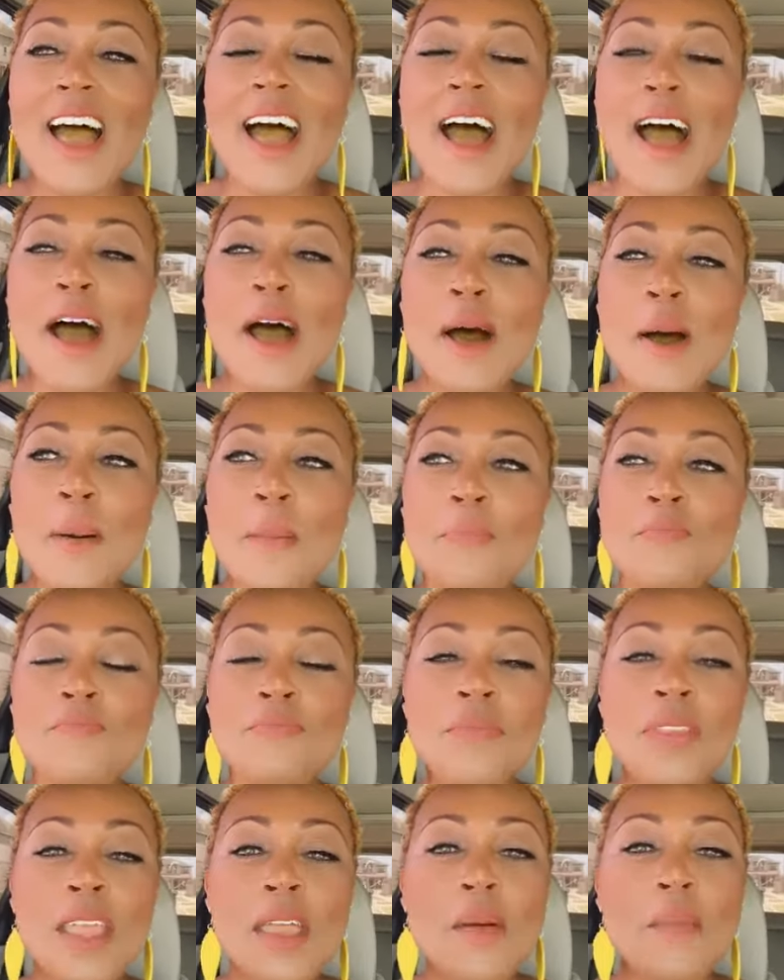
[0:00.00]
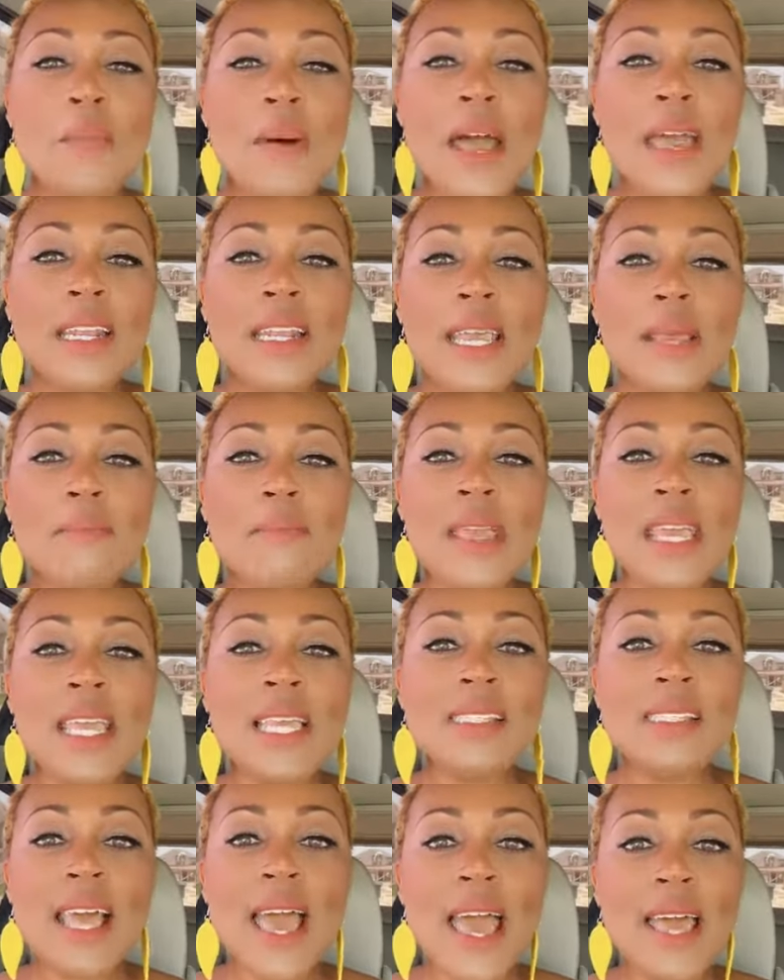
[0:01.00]
But it
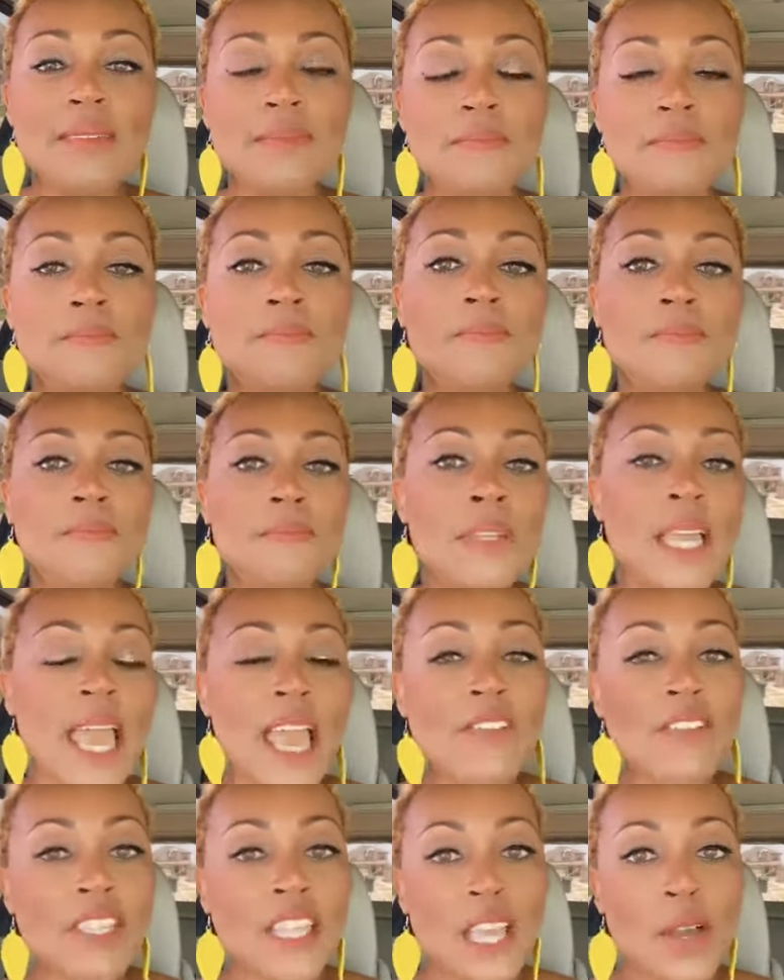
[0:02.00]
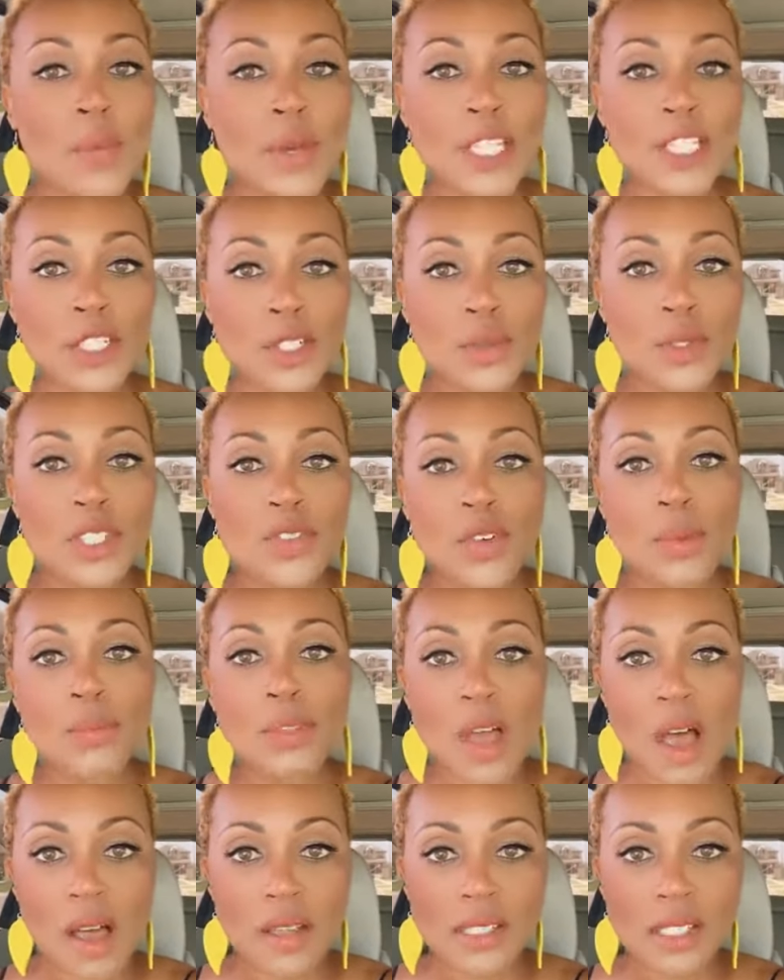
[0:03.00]
means that everything we do is from
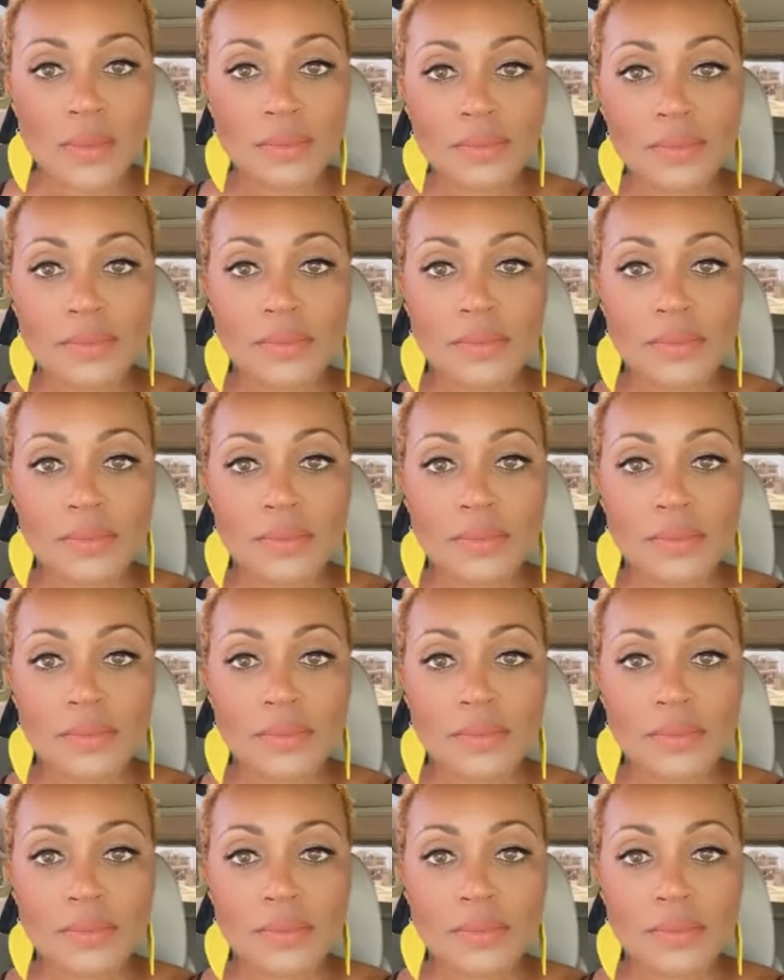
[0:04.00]
thoughts